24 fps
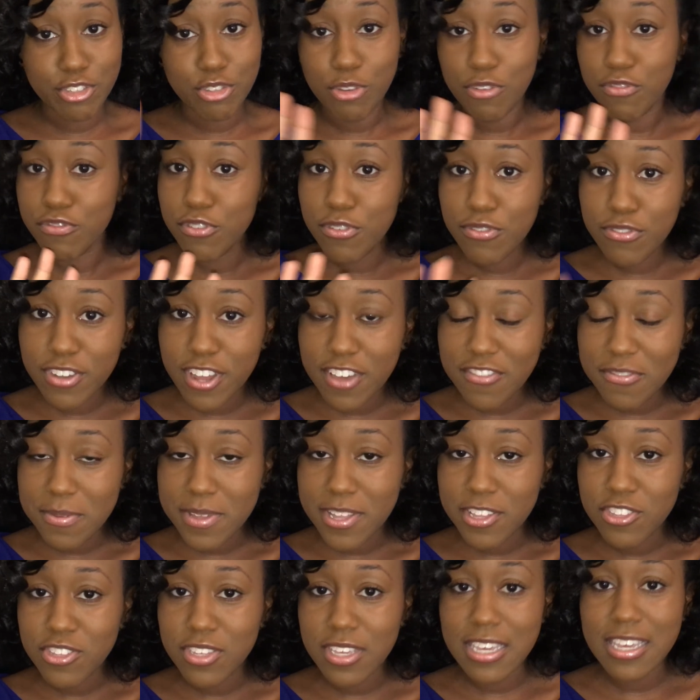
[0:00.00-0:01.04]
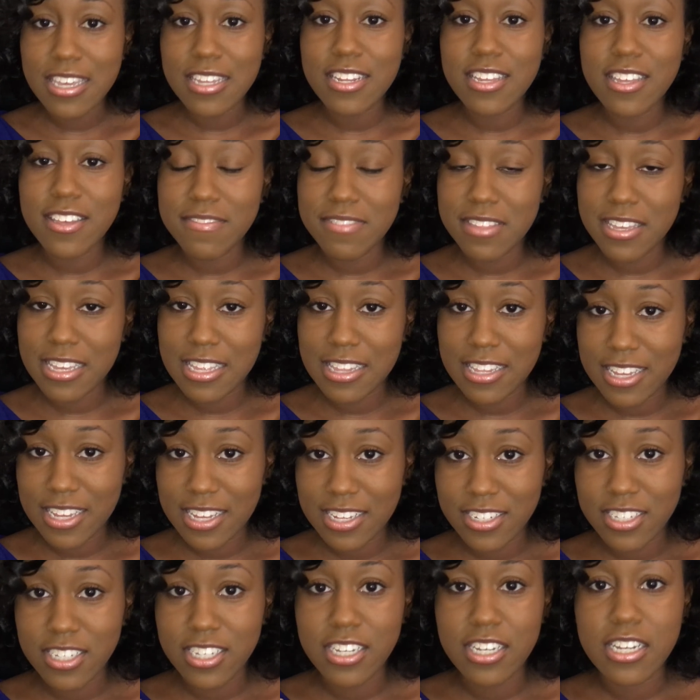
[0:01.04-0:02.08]
So if you've never been to any of the
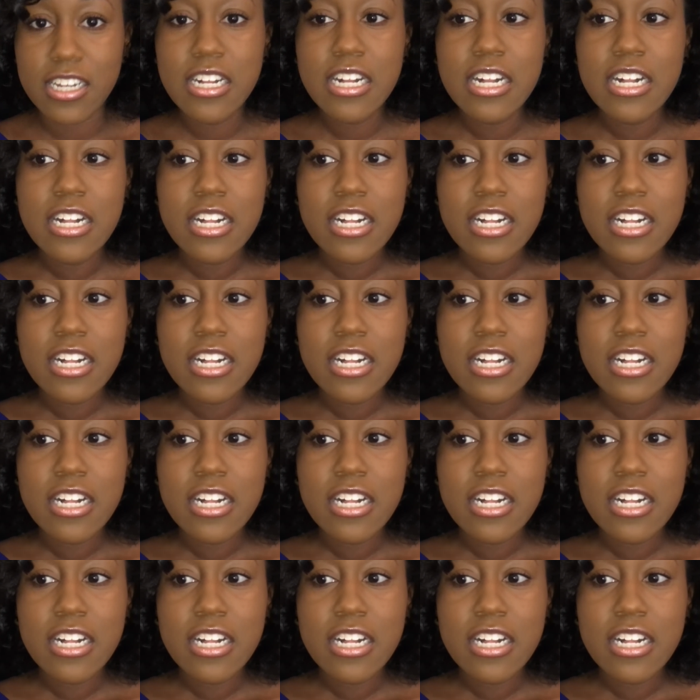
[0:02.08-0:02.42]
Atlanta